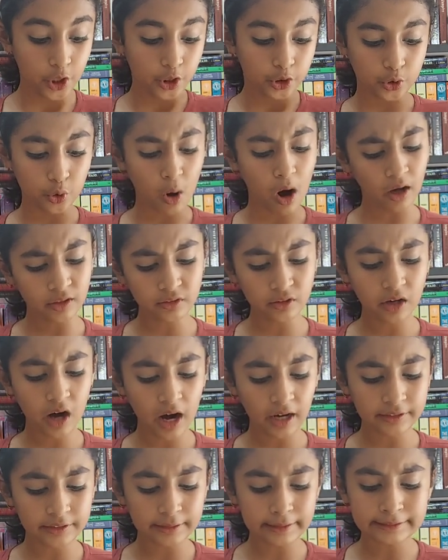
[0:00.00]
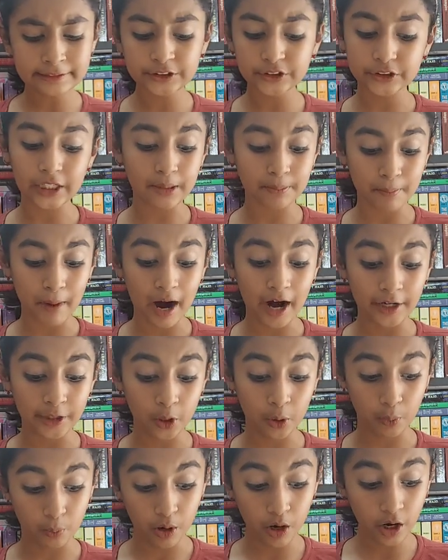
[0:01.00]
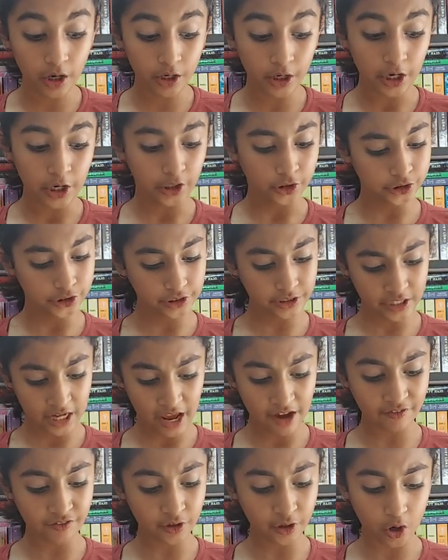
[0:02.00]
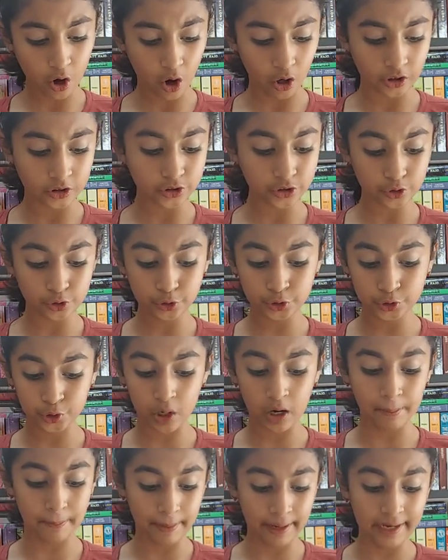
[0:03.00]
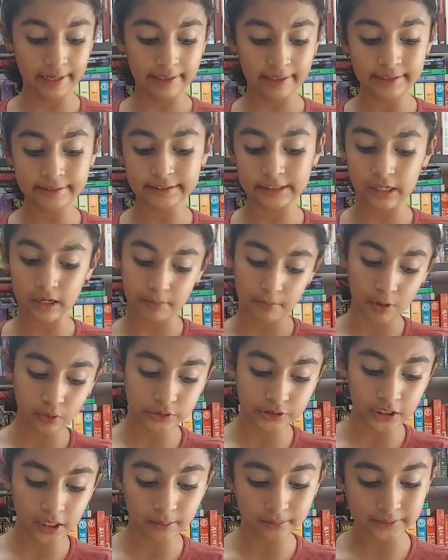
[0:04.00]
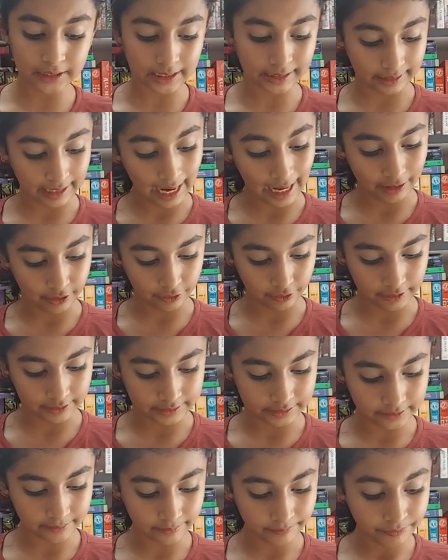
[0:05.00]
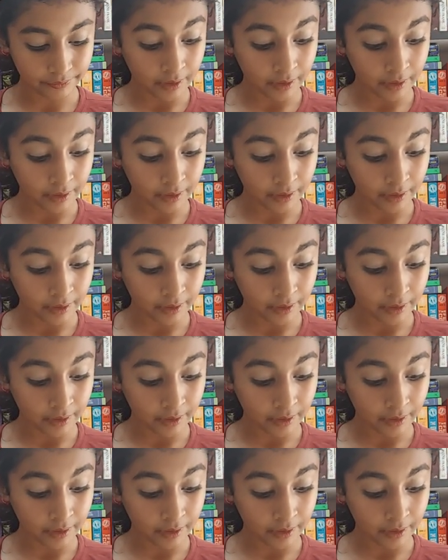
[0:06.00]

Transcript: Though other artists admired her work, she never got to show her paintings in museums and galleries.